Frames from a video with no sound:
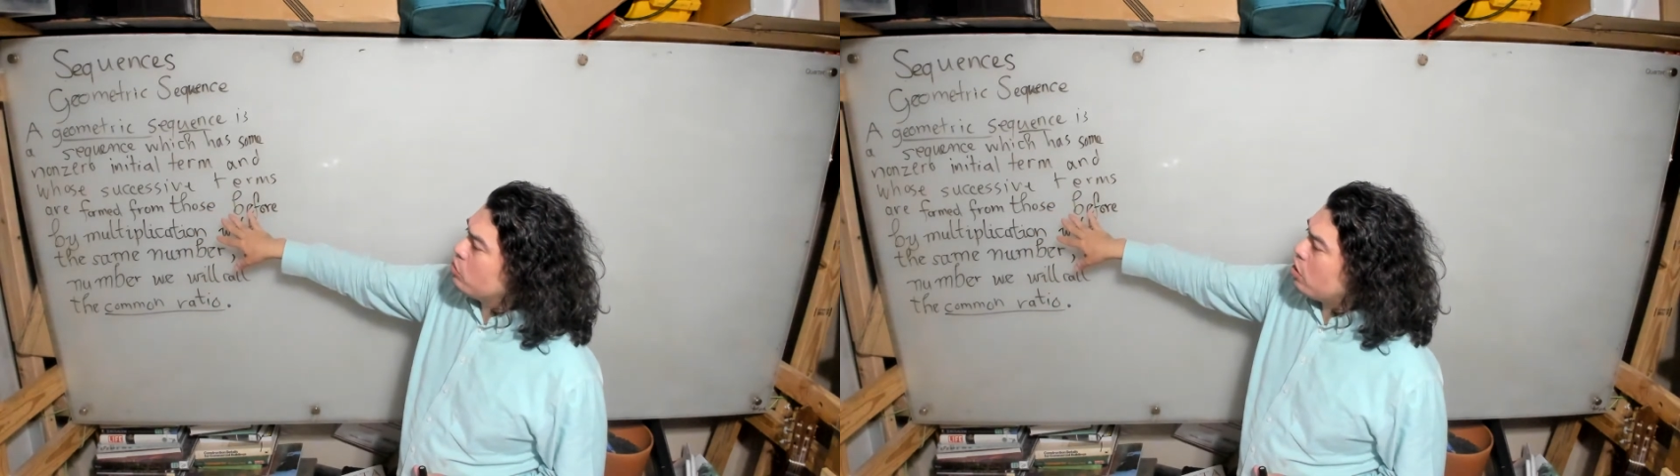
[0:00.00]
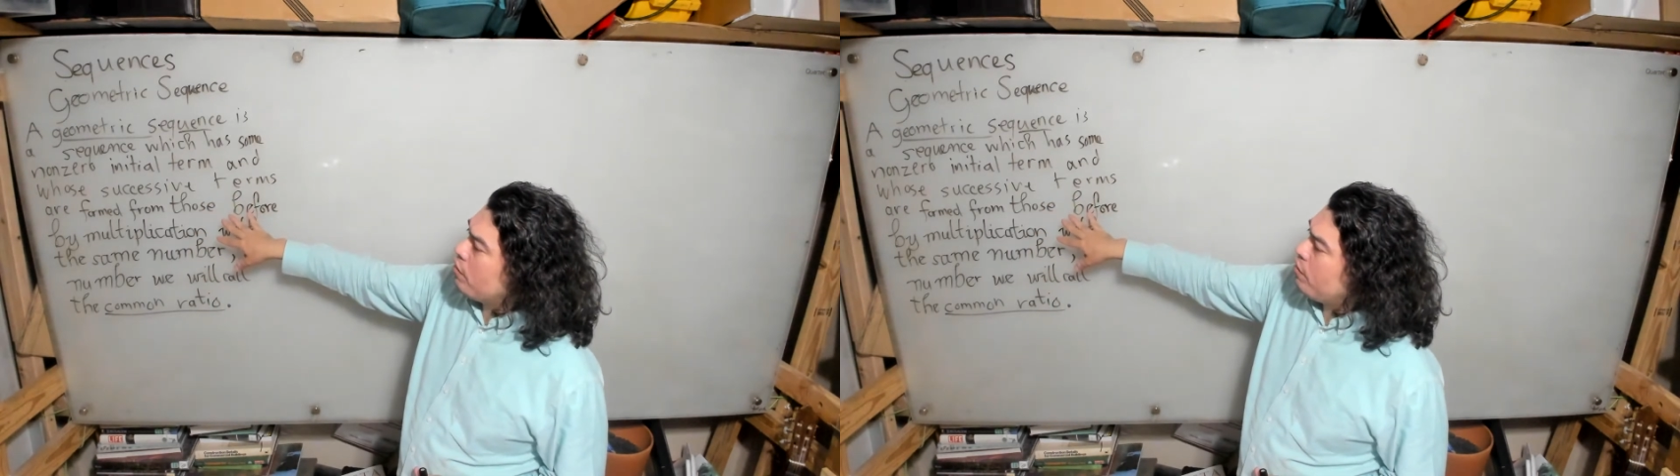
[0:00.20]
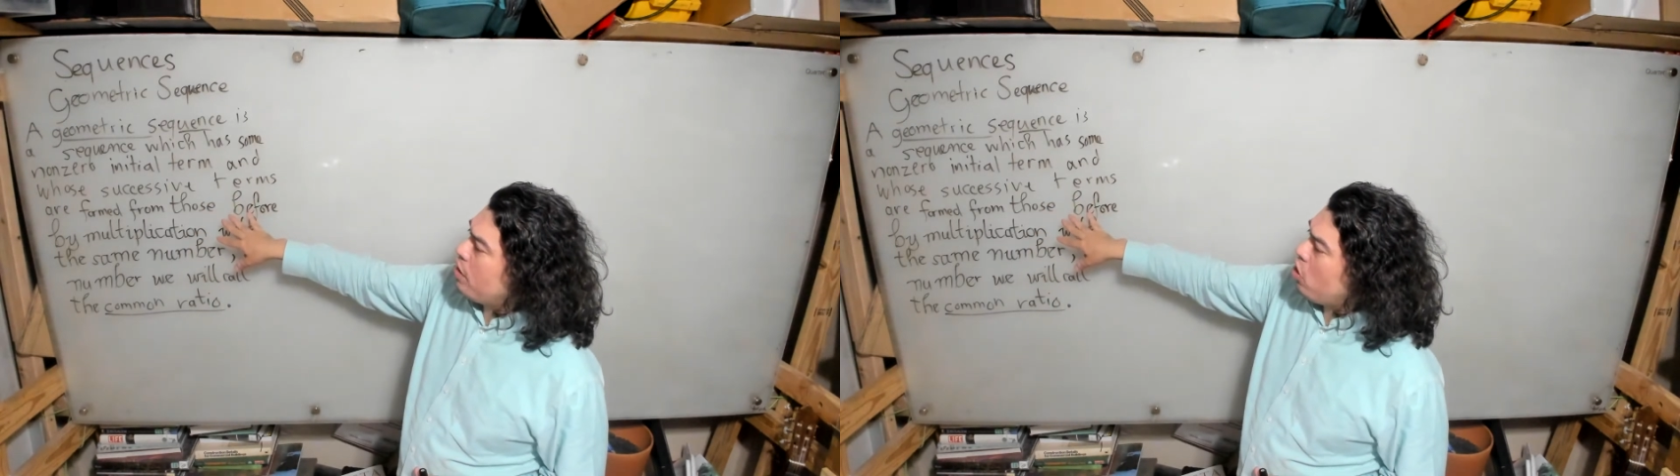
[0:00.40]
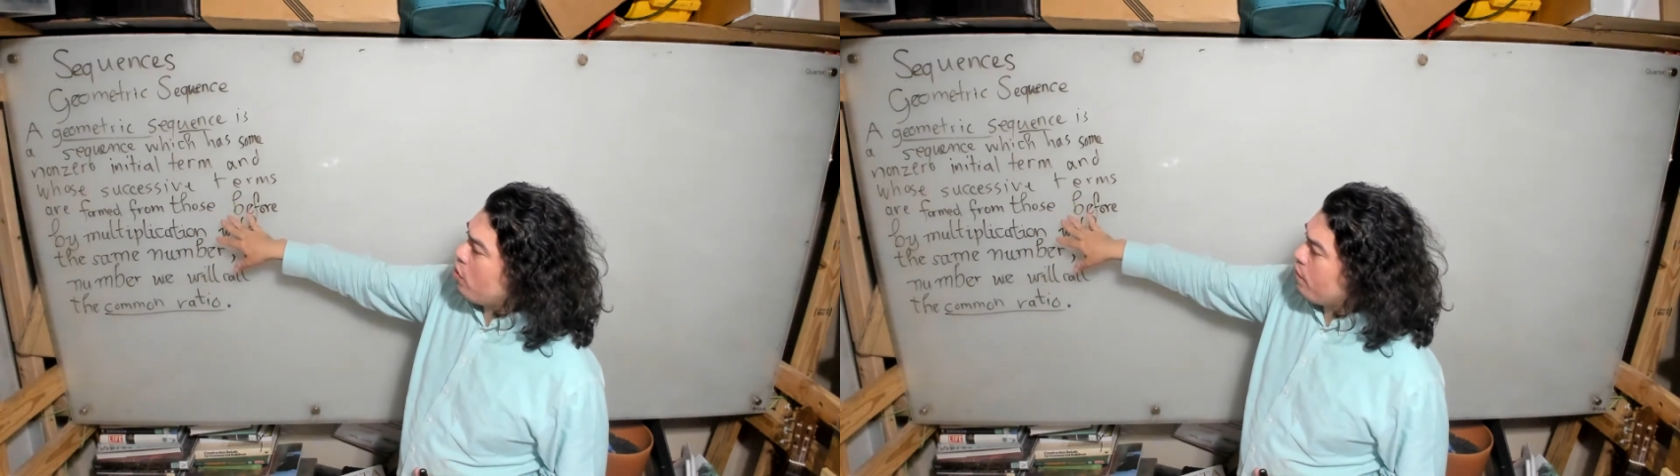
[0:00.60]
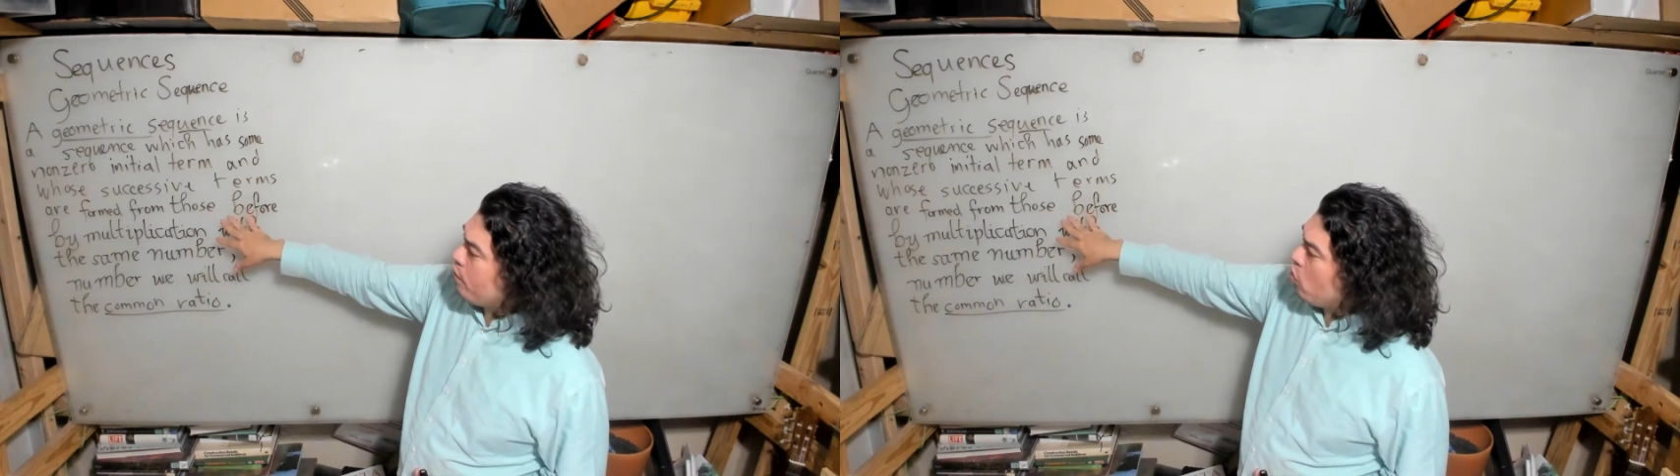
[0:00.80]
are
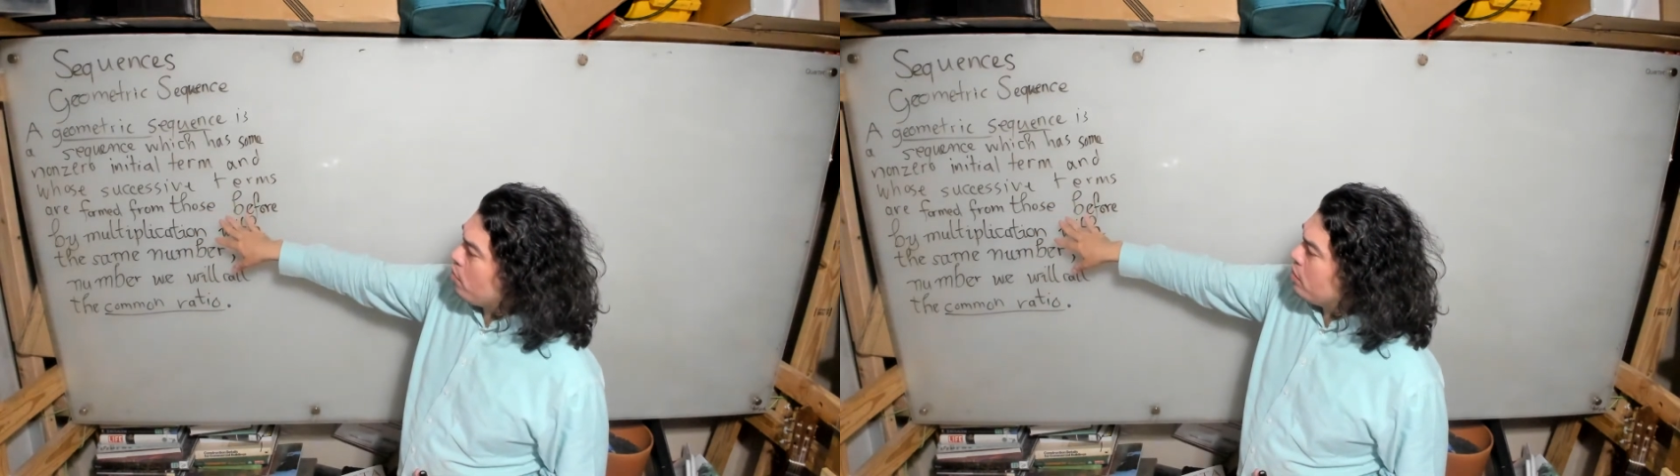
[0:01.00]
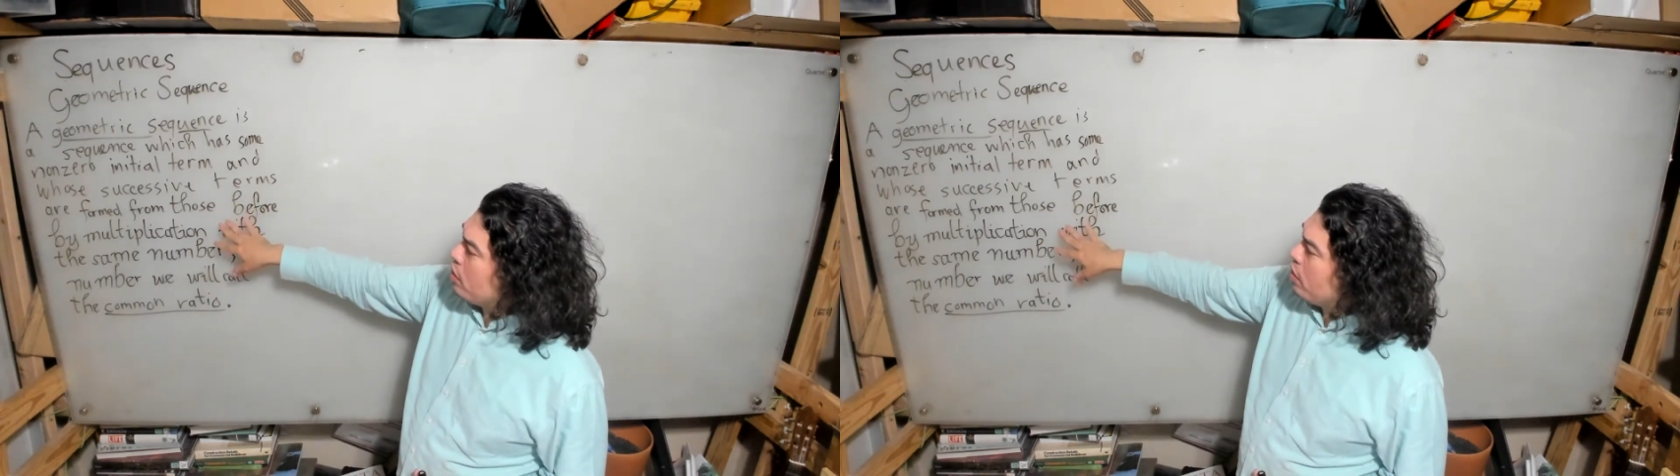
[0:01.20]
formed